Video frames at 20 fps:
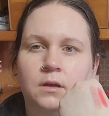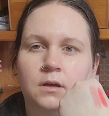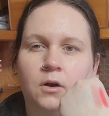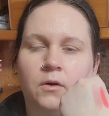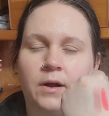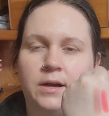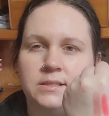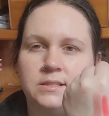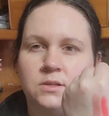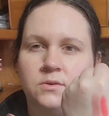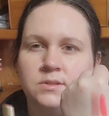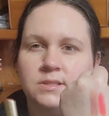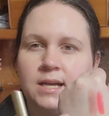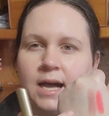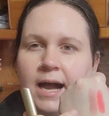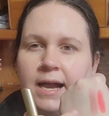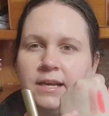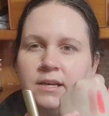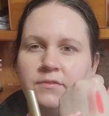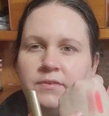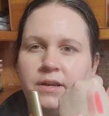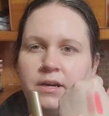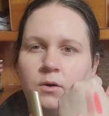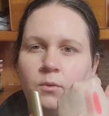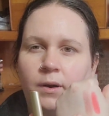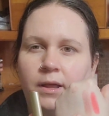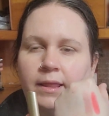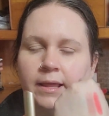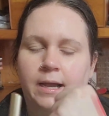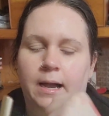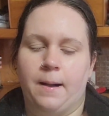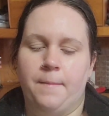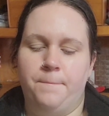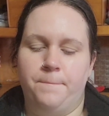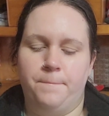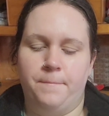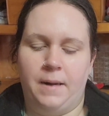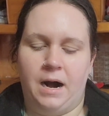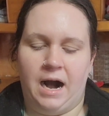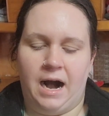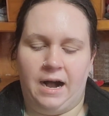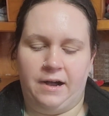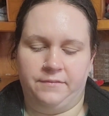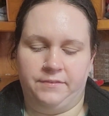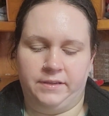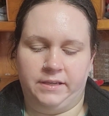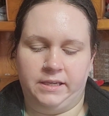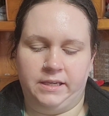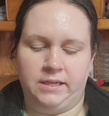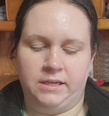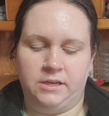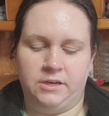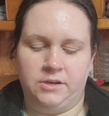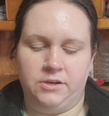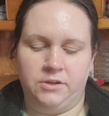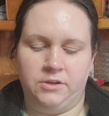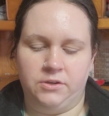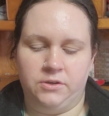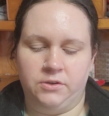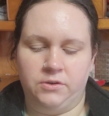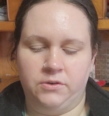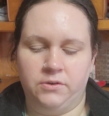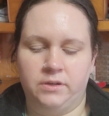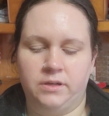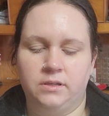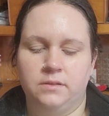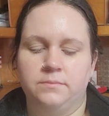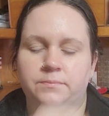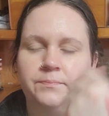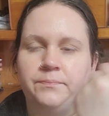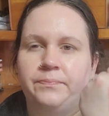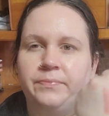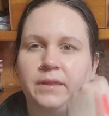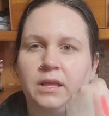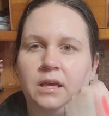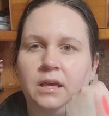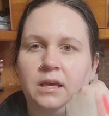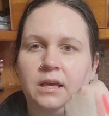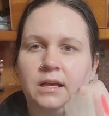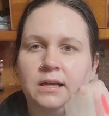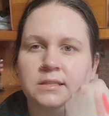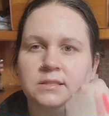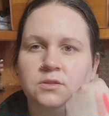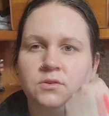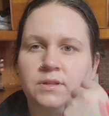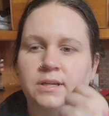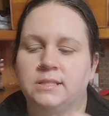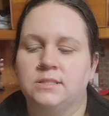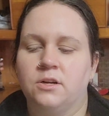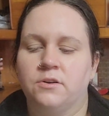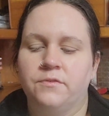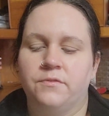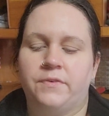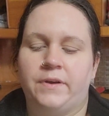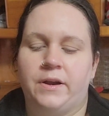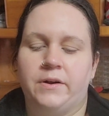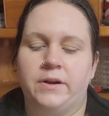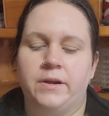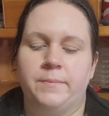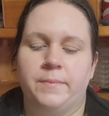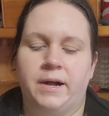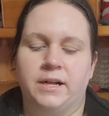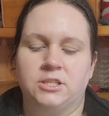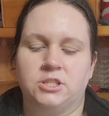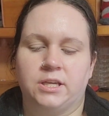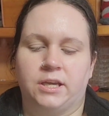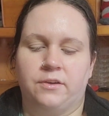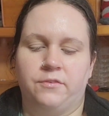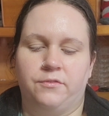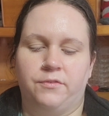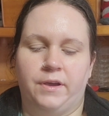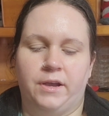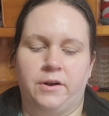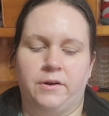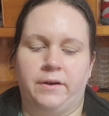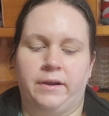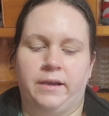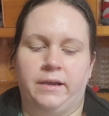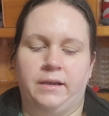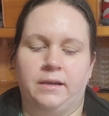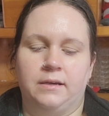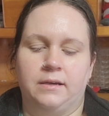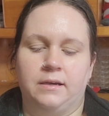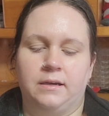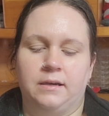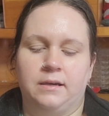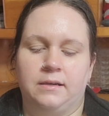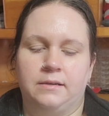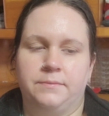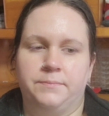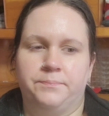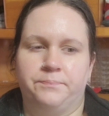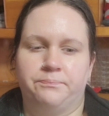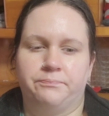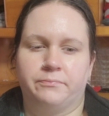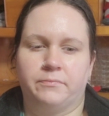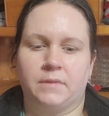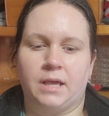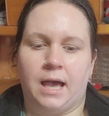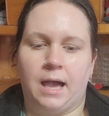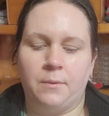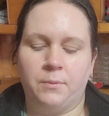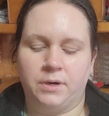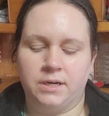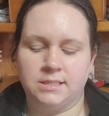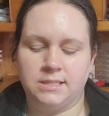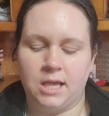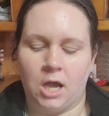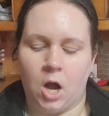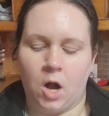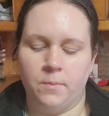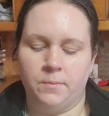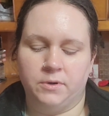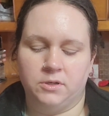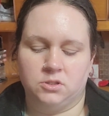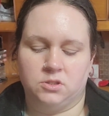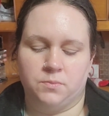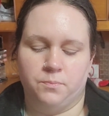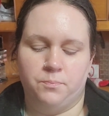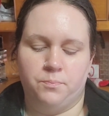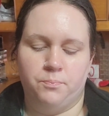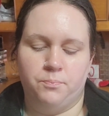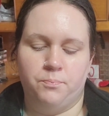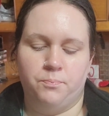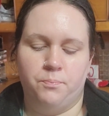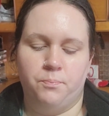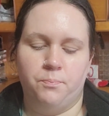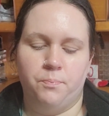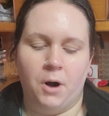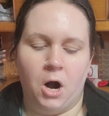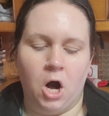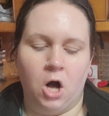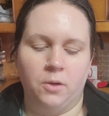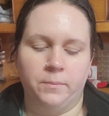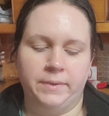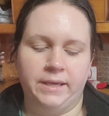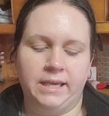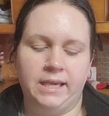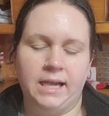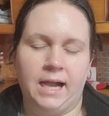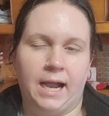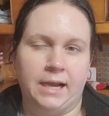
Okay, so it's kind of in a way like a mauve-y nude. So these are very much like very, I want to say almost balmy.